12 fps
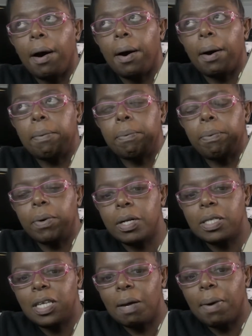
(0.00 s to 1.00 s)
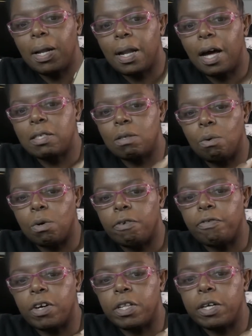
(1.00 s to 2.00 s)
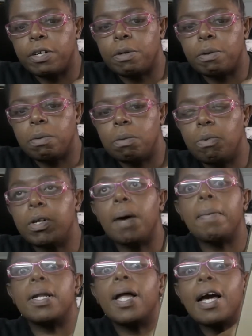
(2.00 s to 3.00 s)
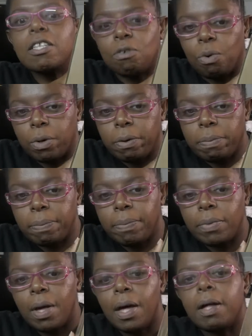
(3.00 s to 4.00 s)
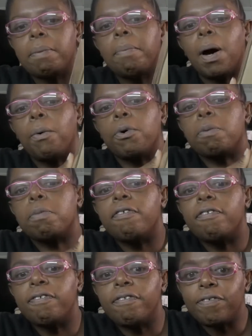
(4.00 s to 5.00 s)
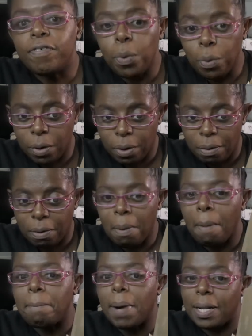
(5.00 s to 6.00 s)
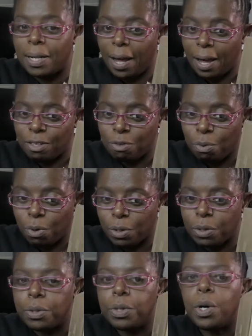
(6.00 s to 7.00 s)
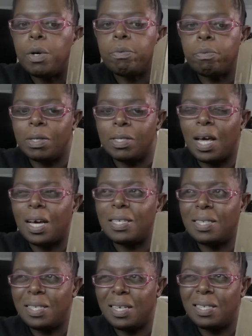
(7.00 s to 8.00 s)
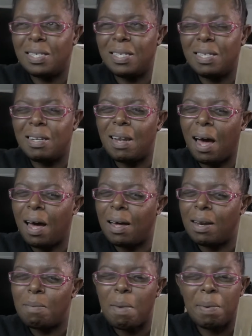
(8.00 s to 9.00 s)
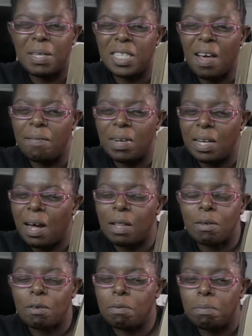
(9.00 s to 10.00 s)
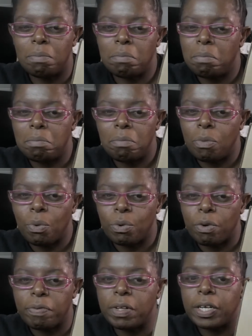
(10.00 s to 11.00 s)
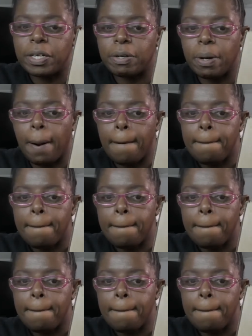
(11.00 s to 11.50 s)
I want to say my last order for glitter, well, not my last order, my order before my last order was a sixty-nine, maybe seventy dollar order of glitter.